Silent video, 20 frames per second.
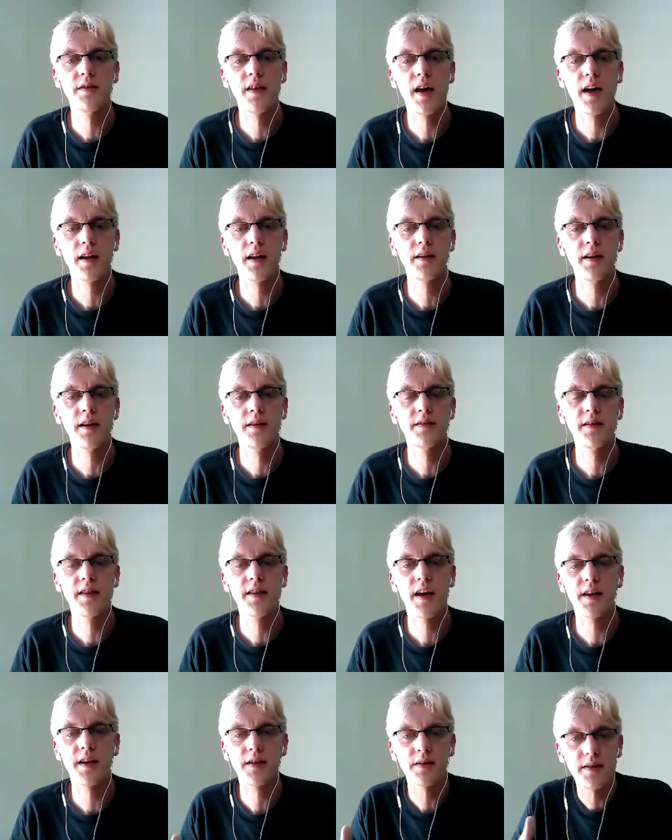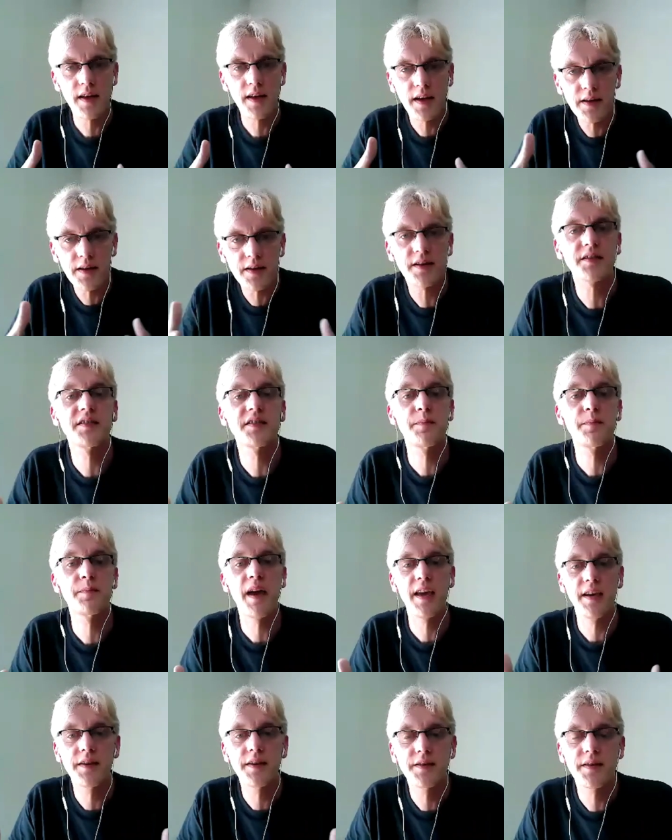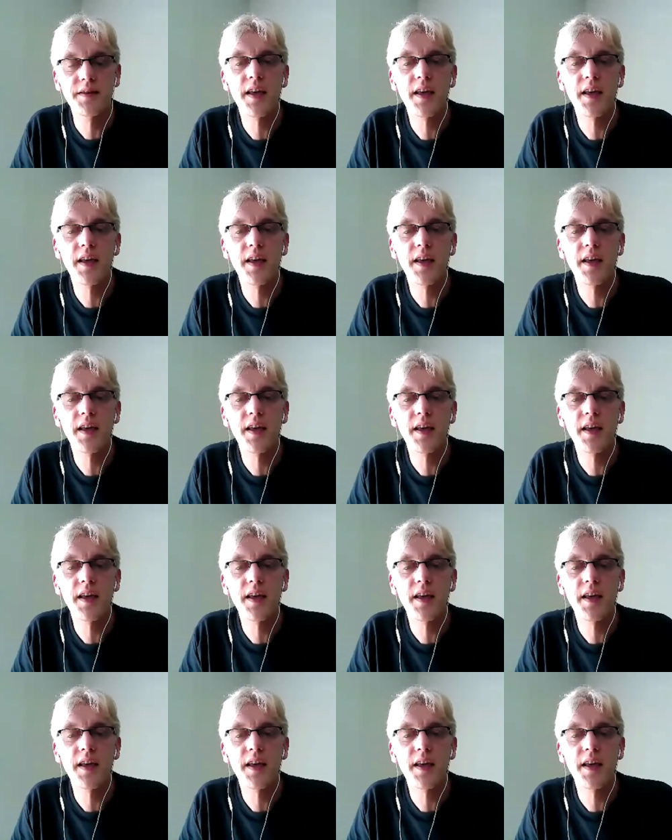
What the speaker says: that space,